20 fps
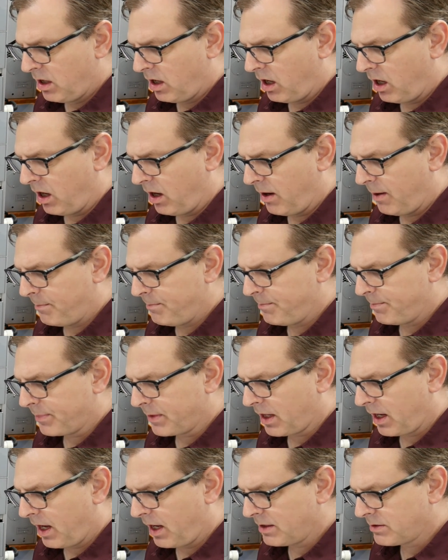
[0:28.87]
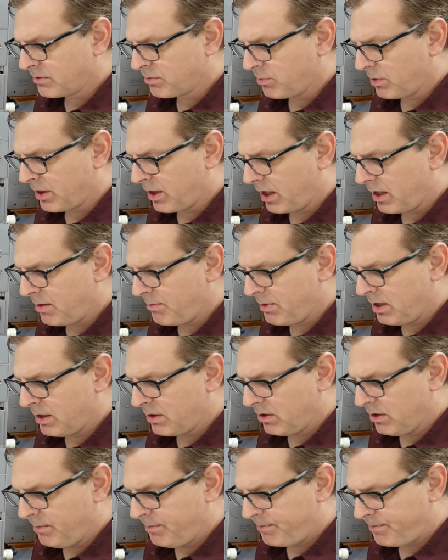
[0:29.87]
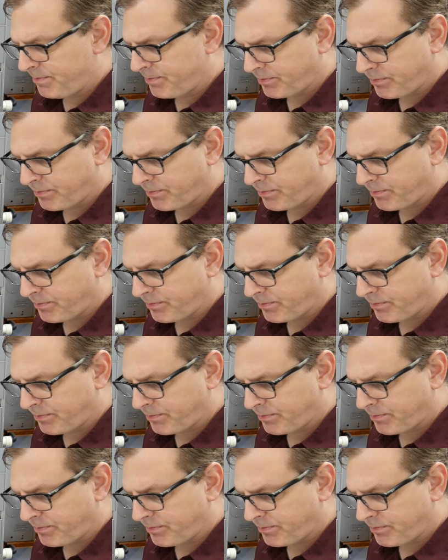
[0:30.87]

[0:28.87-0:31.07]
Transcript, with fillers: Um, as with any meter,